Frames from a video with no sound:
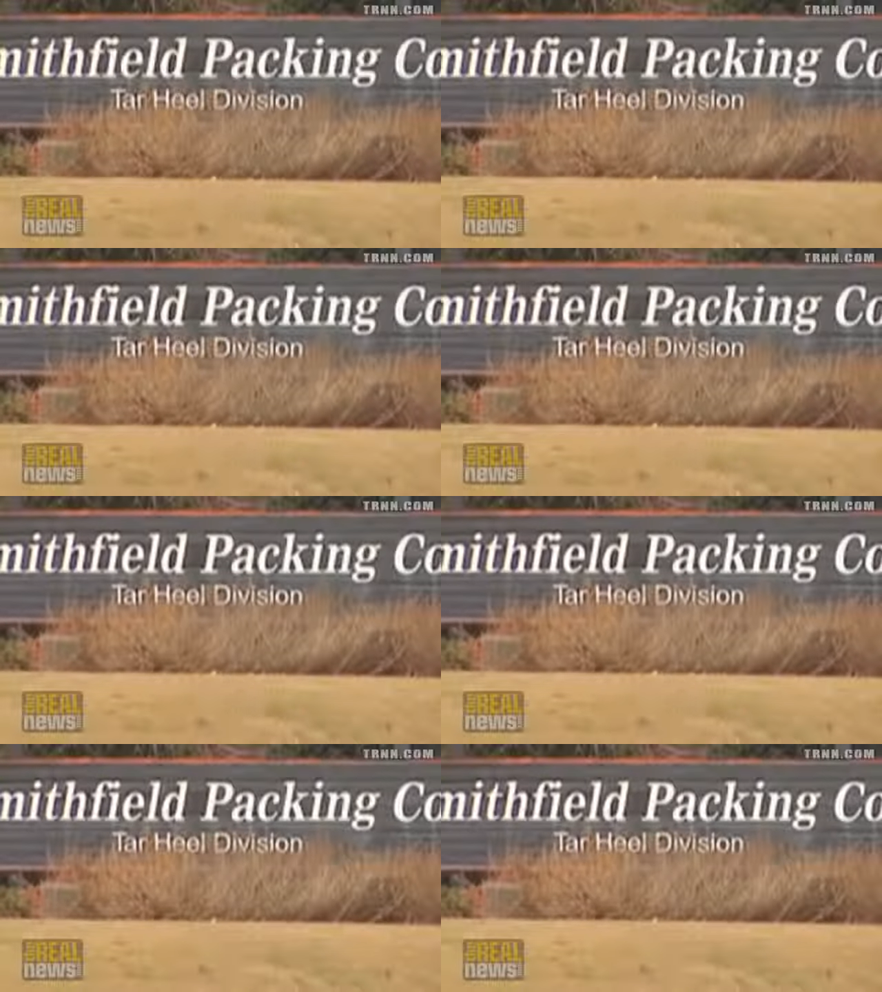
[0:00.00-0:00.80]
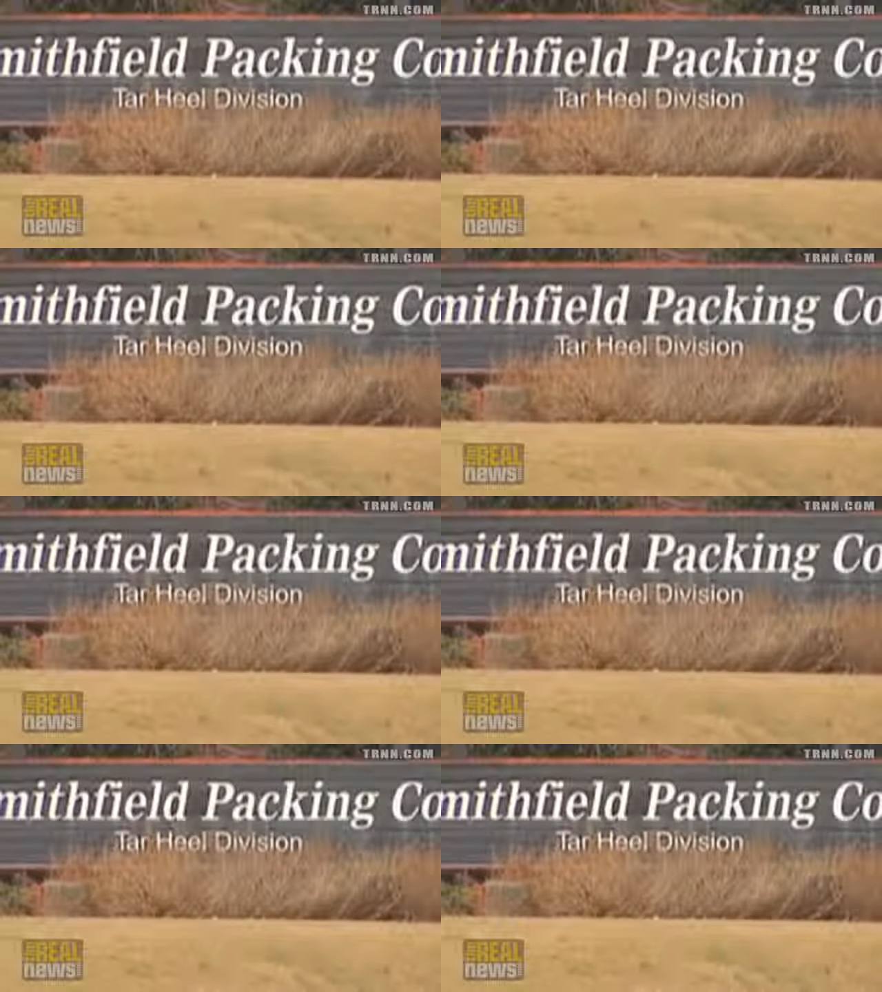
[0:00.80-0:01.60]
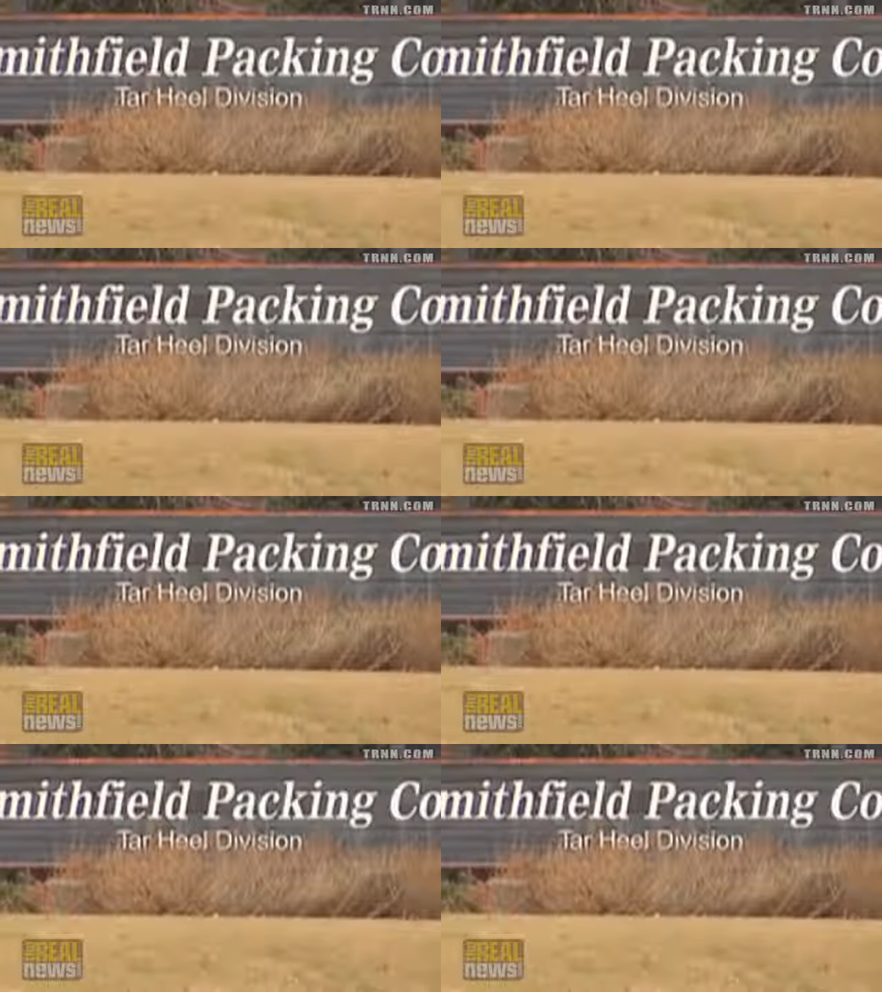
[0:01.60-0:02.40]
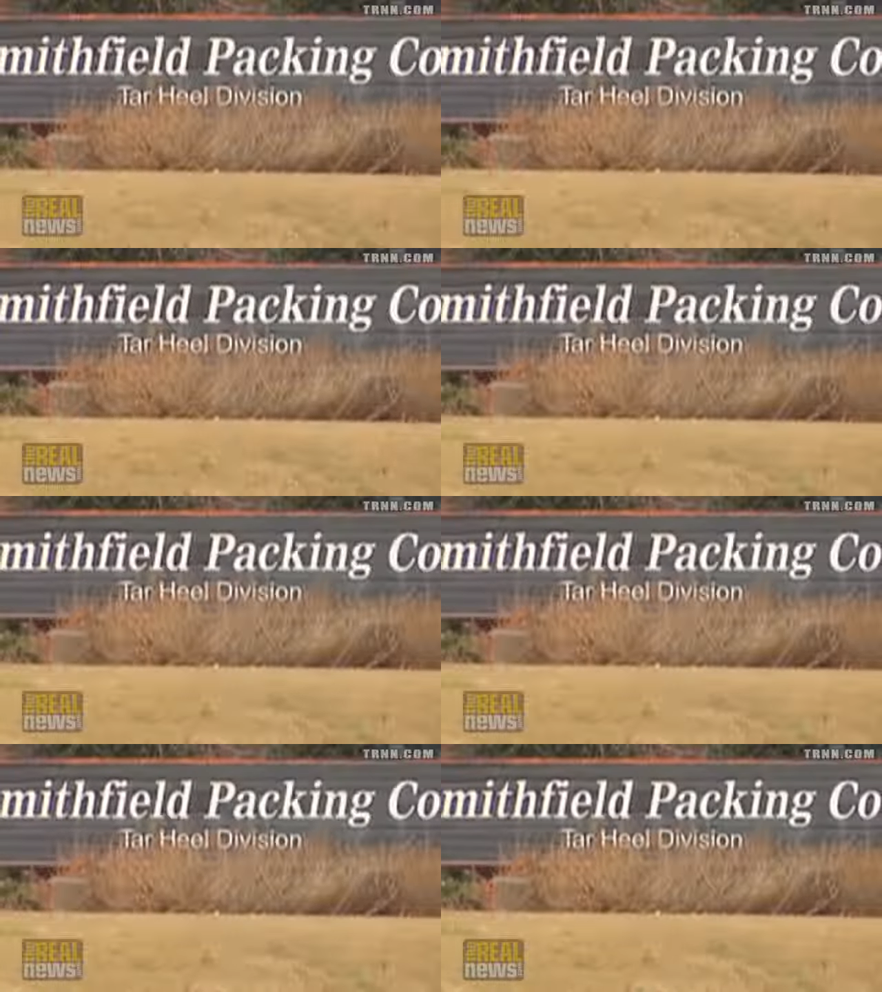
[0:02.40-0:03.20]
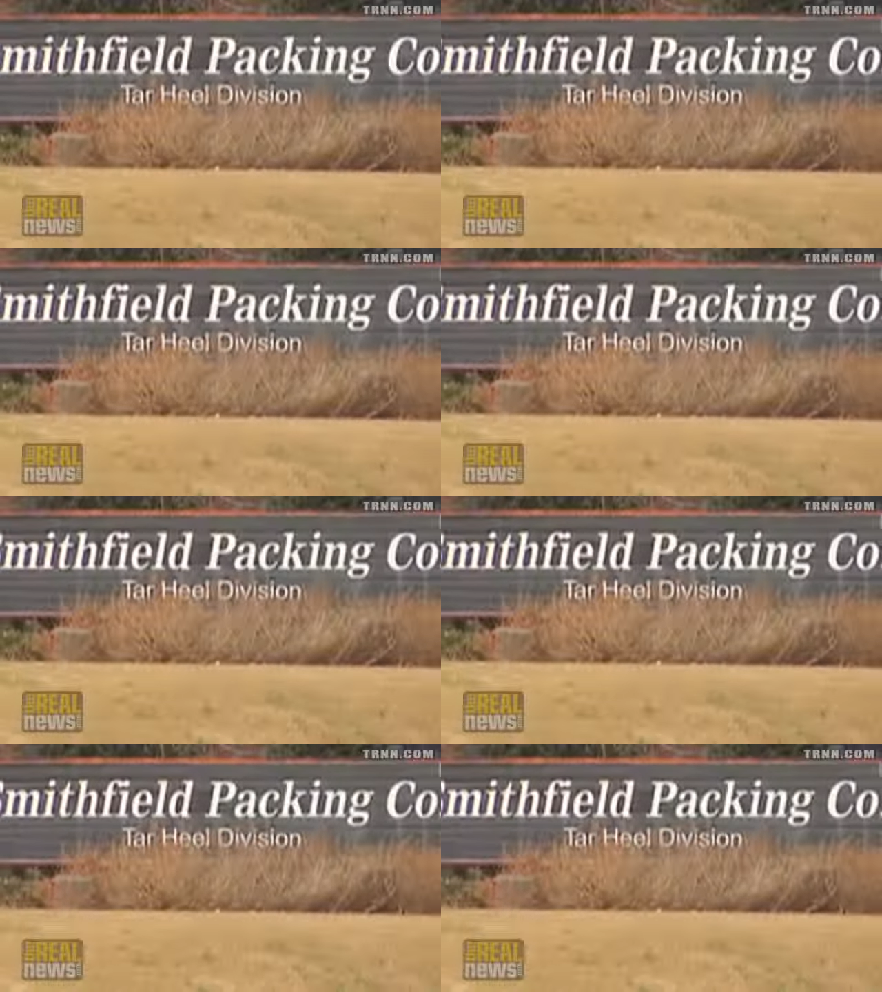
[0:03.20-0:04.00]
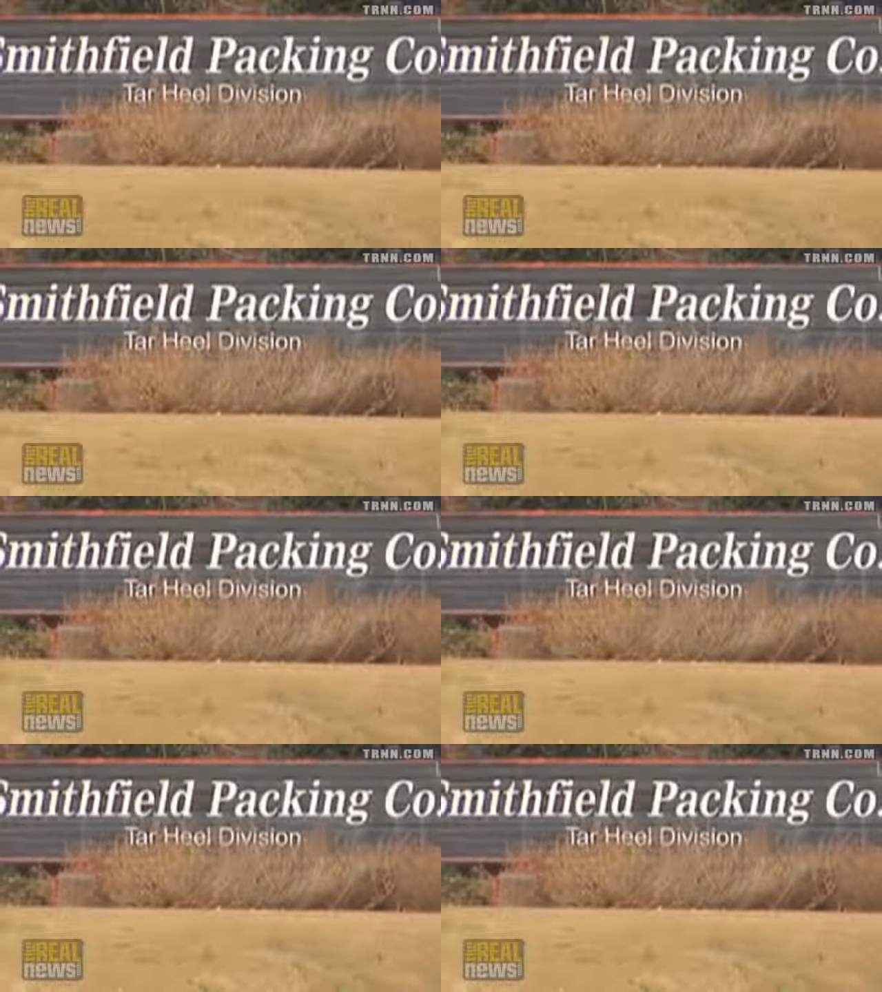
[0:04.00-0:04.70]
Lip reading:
Nobody's mouth can be seen.